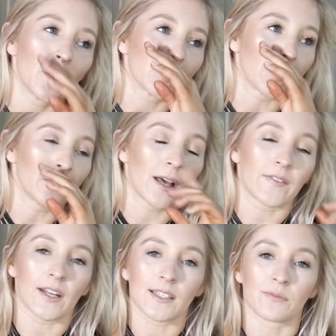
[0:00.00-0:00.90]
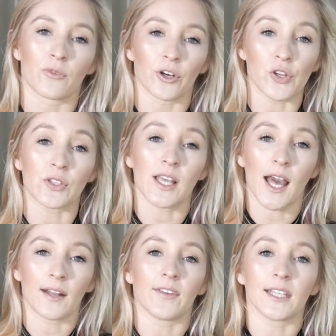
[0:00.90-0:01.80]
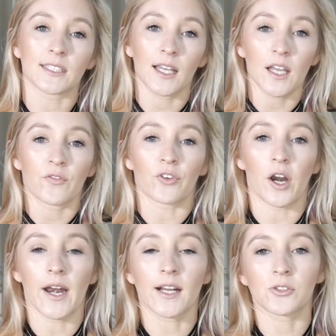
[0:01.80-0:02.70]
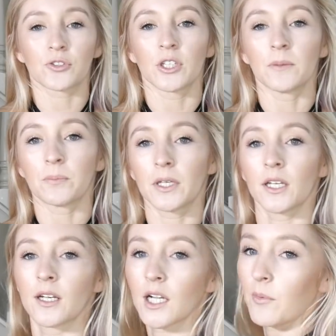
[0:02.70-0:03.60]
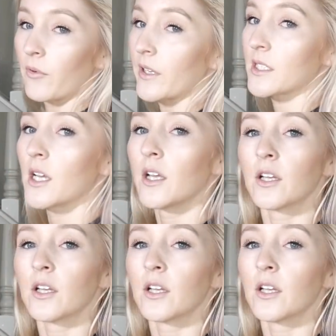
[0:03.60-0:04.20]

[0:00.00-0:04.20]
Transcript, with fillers: so I will have to get some more use out of it for our next trip in a couple weeks.